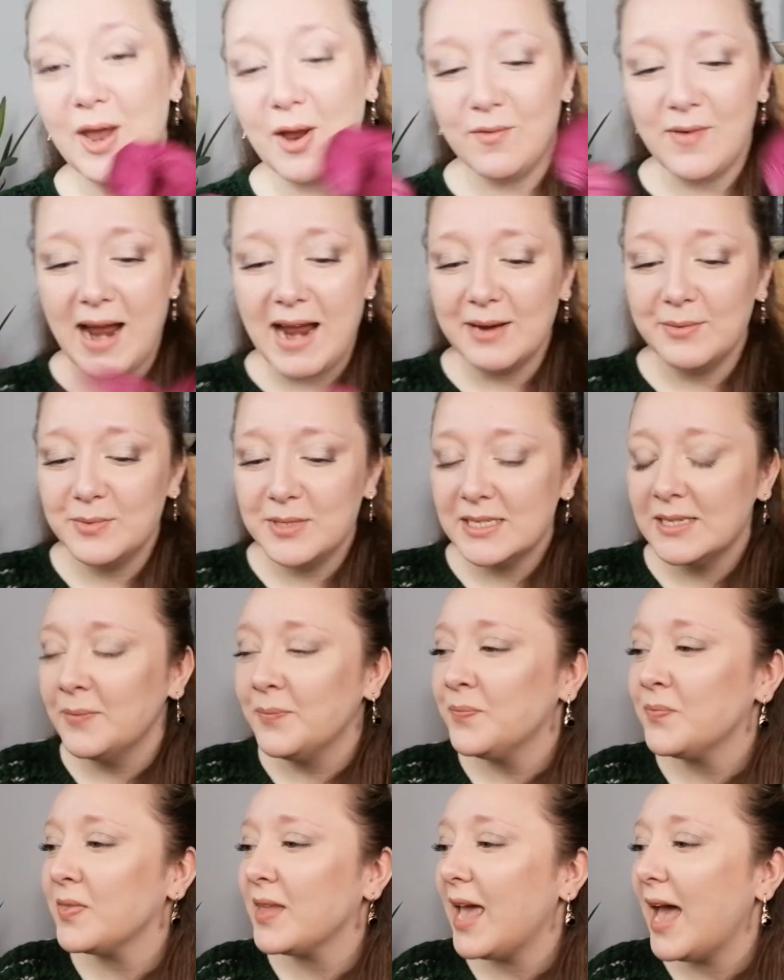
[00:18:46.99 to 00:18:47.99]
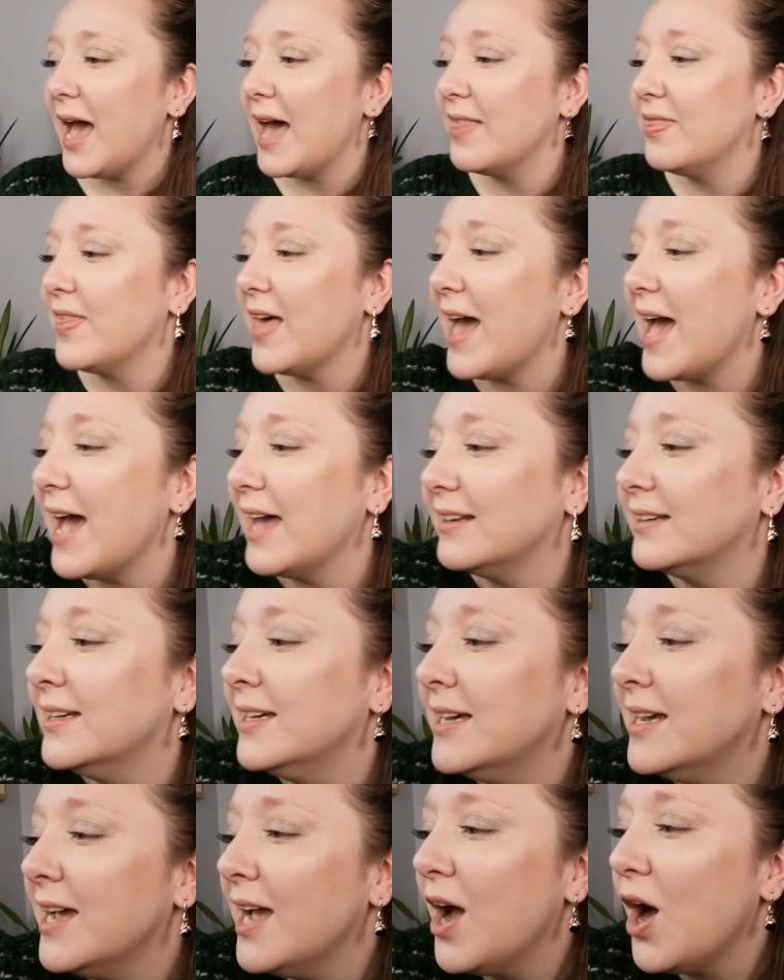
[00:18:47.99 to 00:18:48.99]
Go Round. And
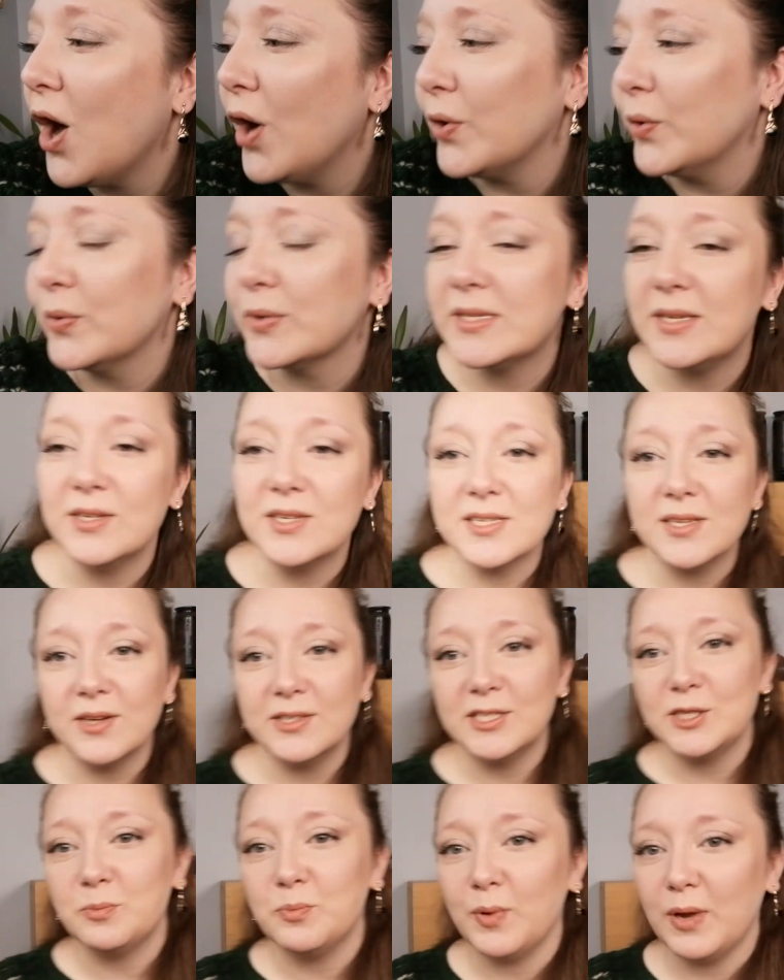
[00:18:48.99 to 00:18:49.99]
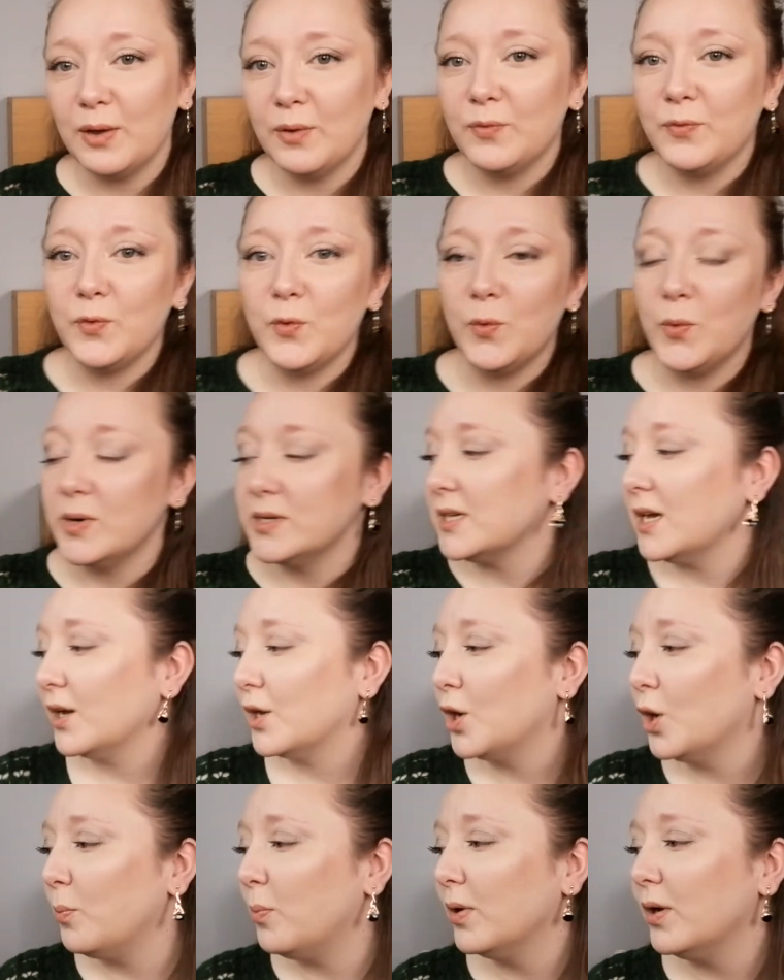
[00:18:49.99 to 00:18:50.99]
then I also decided to bring forward a
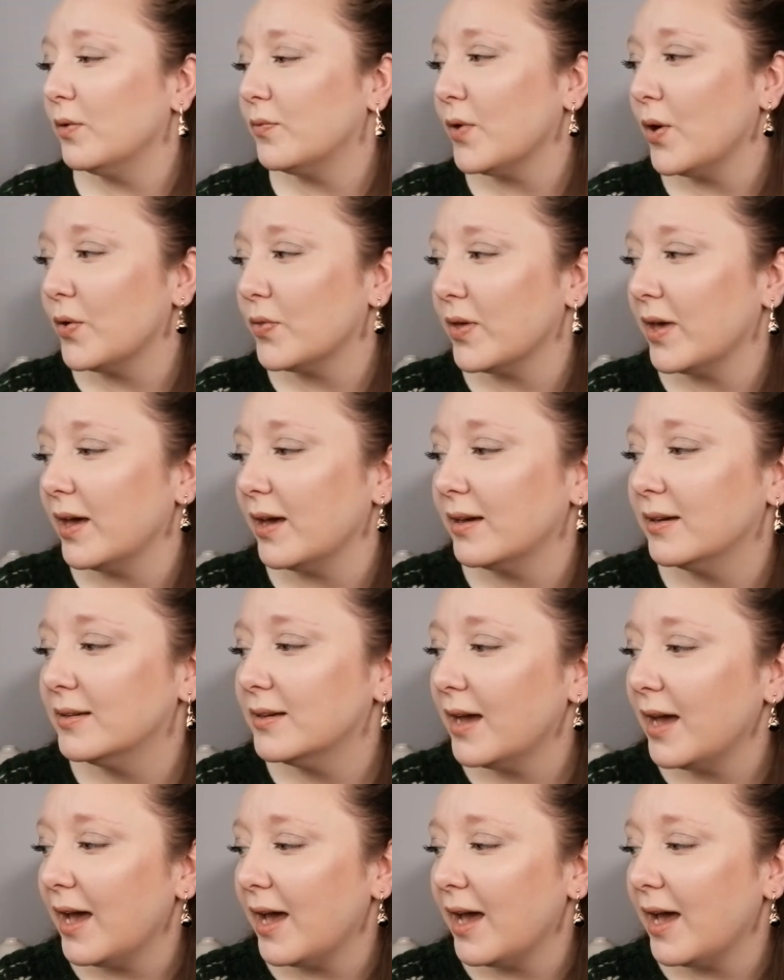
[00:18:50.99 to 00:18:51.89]
couple of other